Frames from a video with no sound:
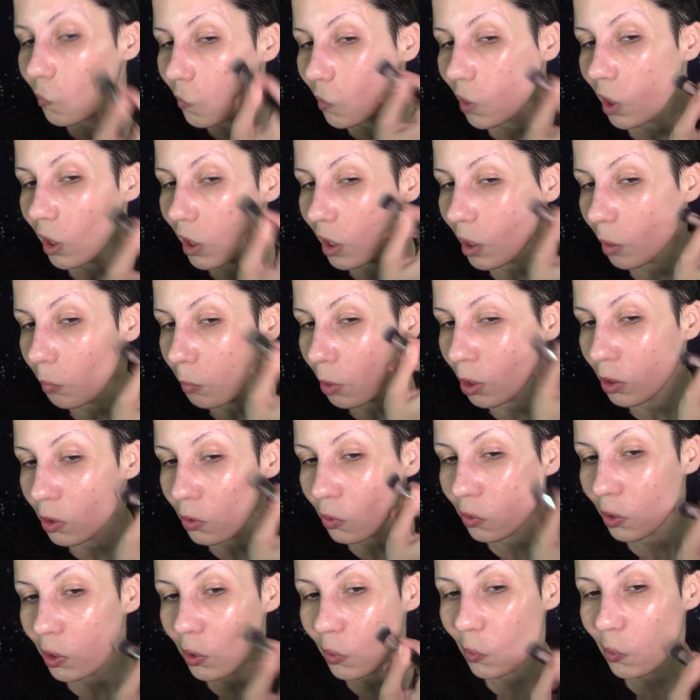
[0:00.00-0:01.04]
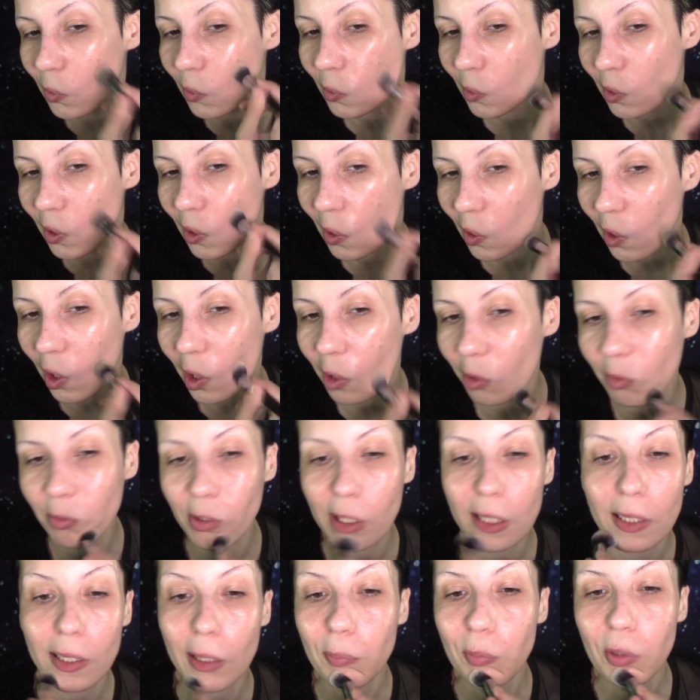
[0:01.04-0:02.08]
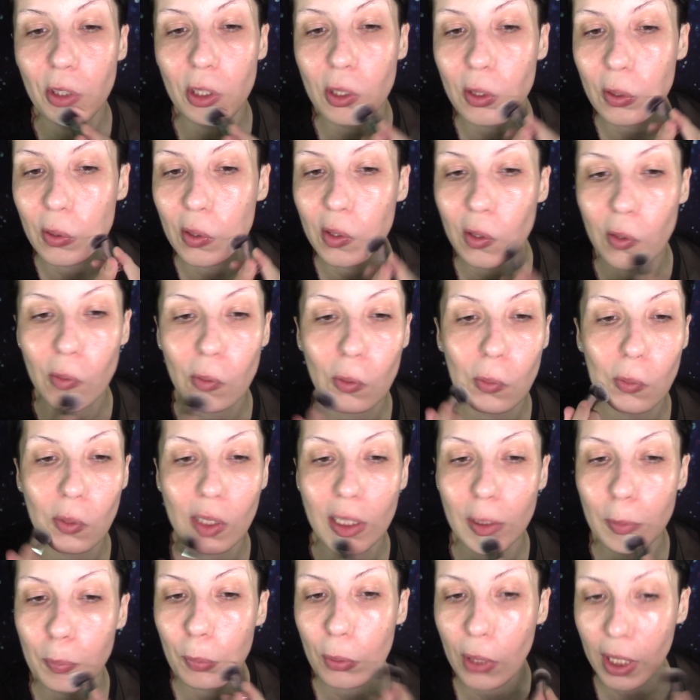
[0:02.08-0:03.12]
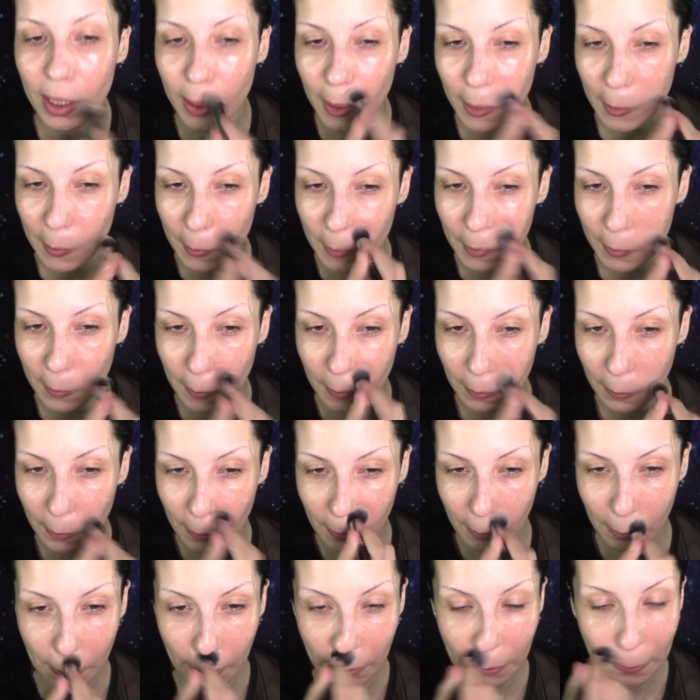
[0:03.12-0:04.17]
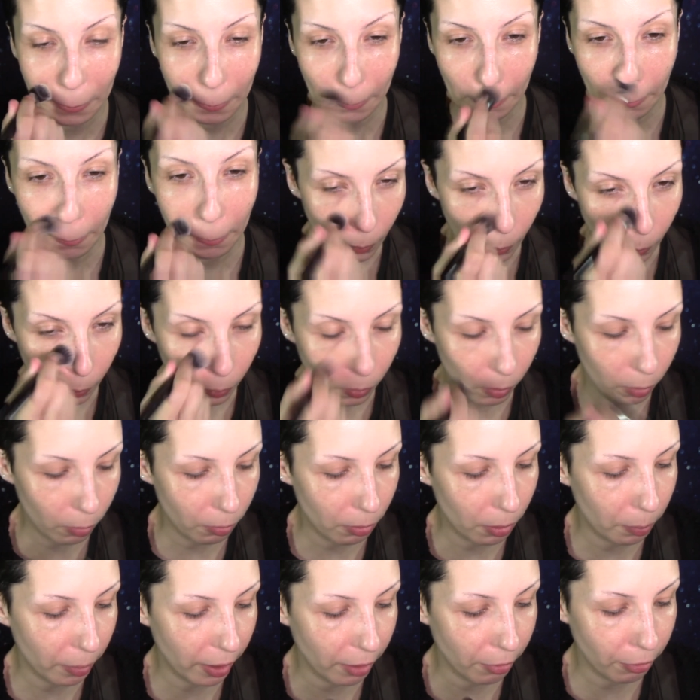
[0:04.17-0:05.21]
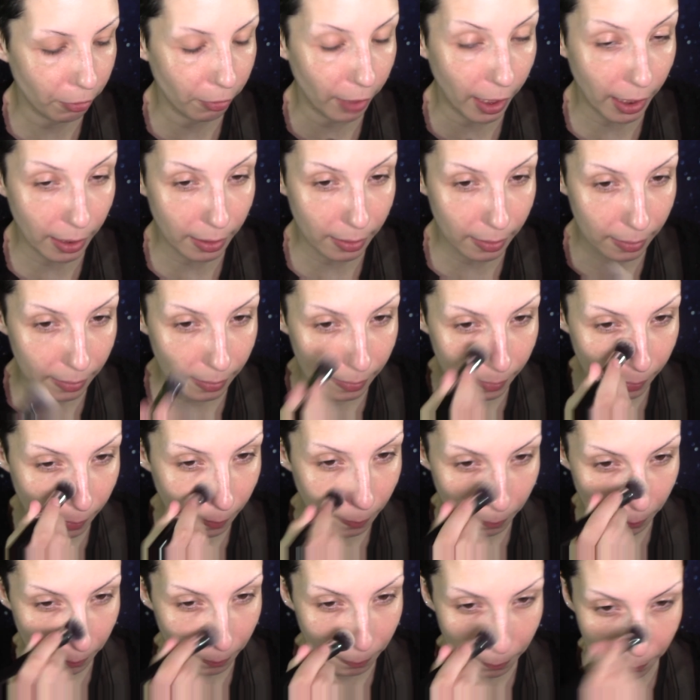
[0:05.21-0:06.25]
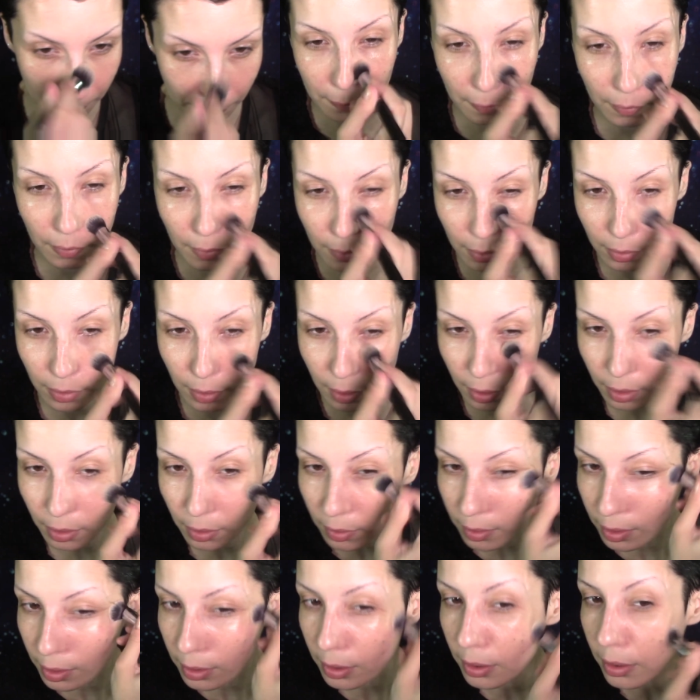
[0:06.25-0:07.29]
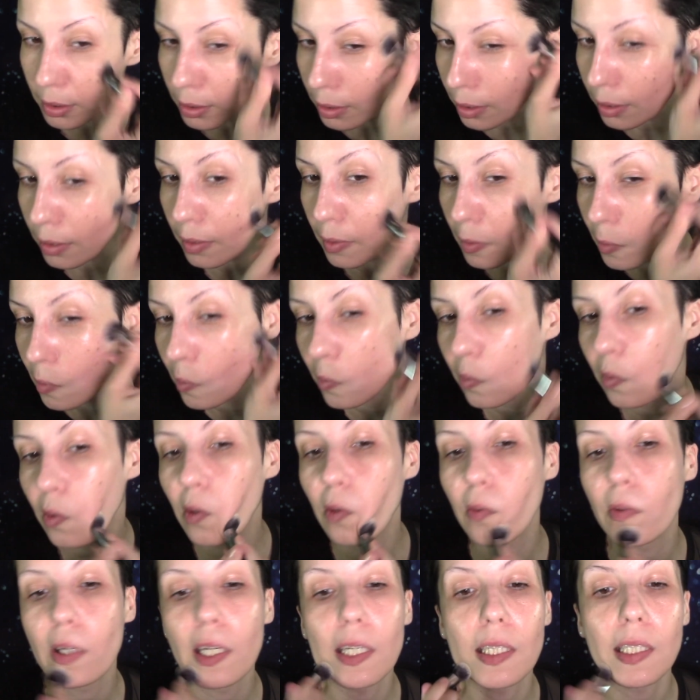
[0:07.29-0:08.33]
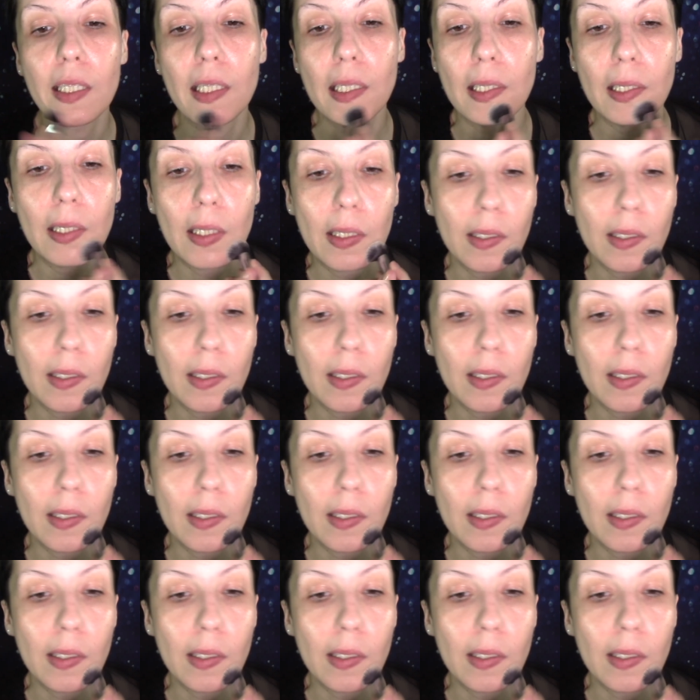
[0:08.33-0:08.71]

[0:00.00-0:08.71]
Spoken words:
and I'm not going to use a lot of it. I'm just going to spread it all over my face. And you can see already